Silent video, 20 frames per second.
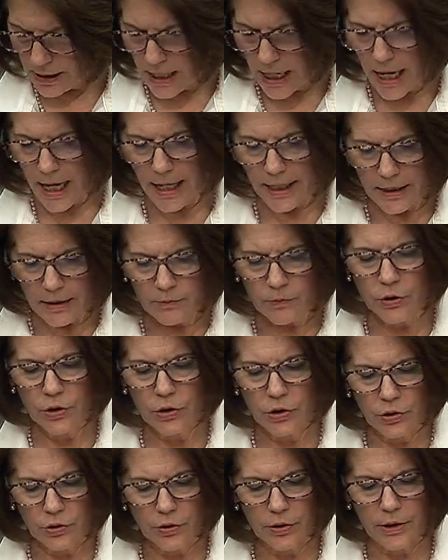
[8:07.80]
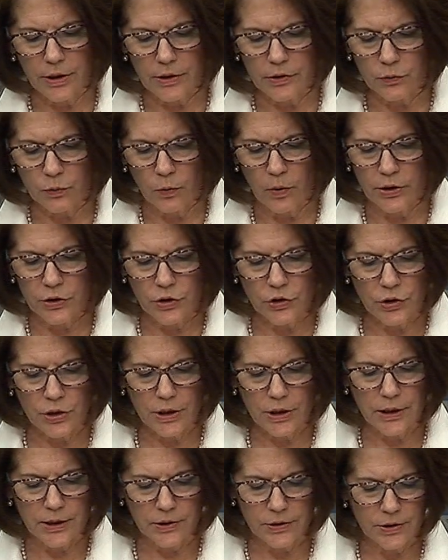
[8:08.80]
I am curious what
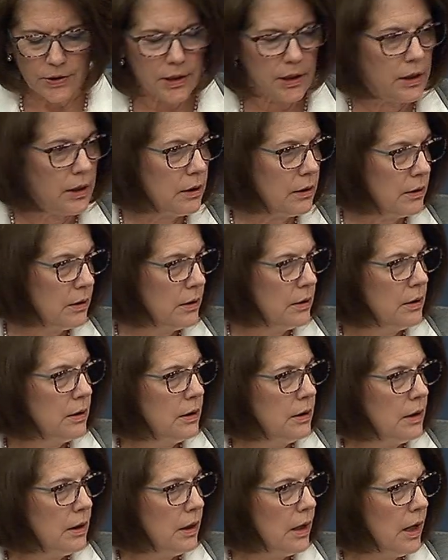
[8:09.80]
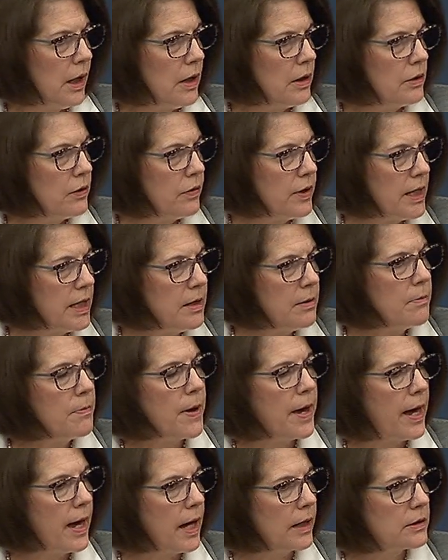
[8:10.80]
she is seeing and the
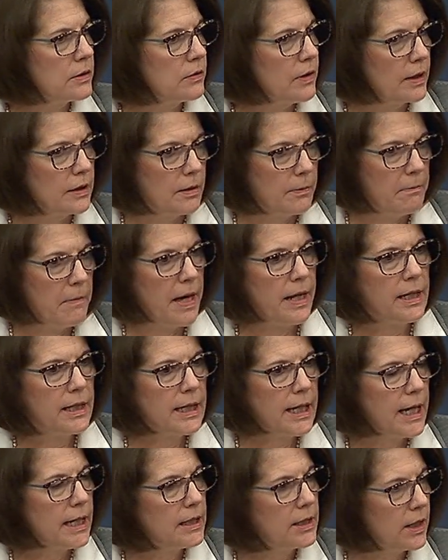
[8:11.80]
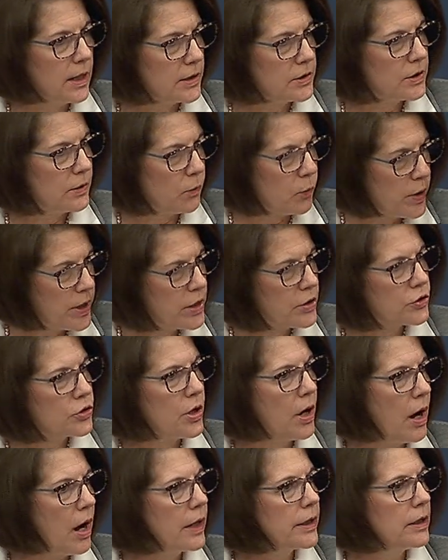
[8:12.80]
impact that the Medicaid cuts that we are
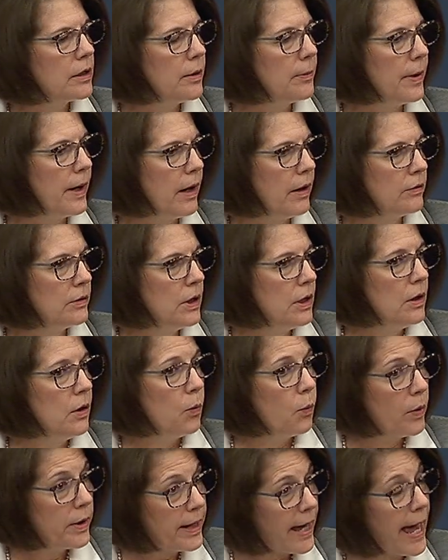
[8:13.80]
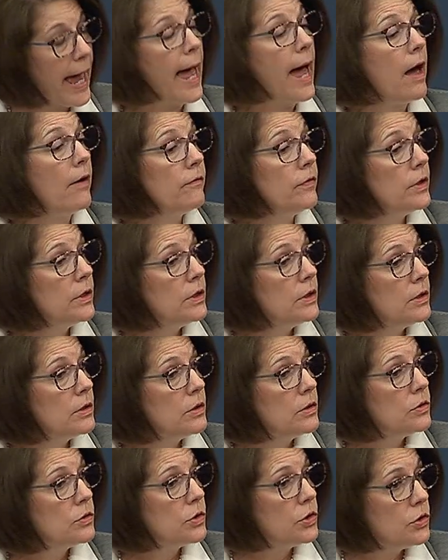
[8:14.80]
talking about would have
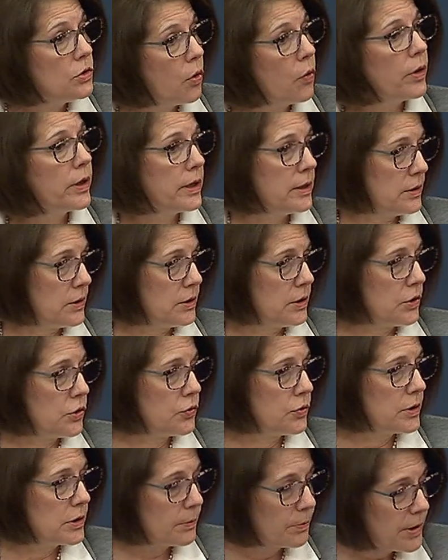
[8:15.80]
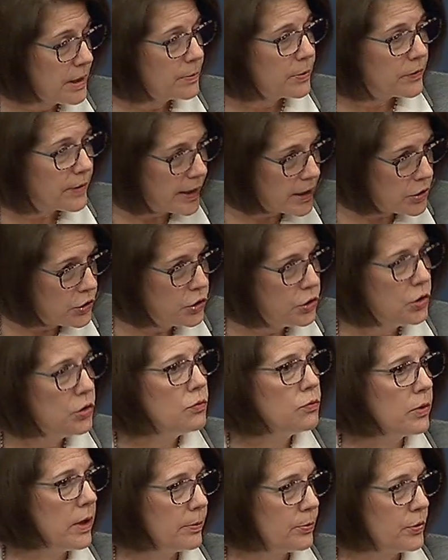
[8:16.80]
to your constituents, the people that you
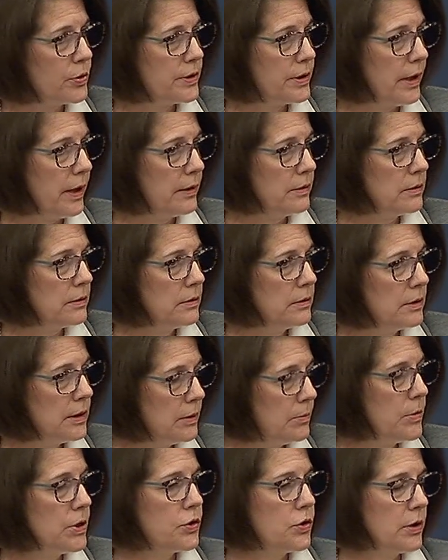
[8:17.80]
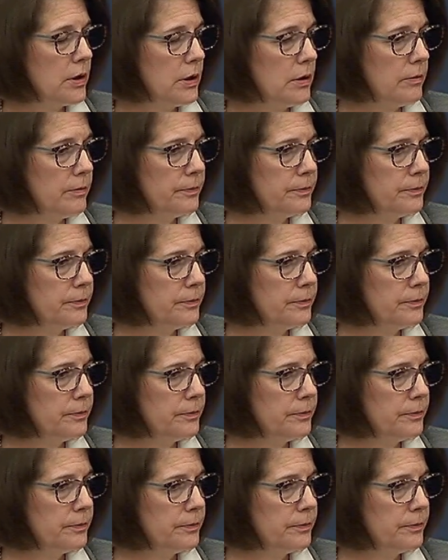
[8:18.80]
represent in Michigan.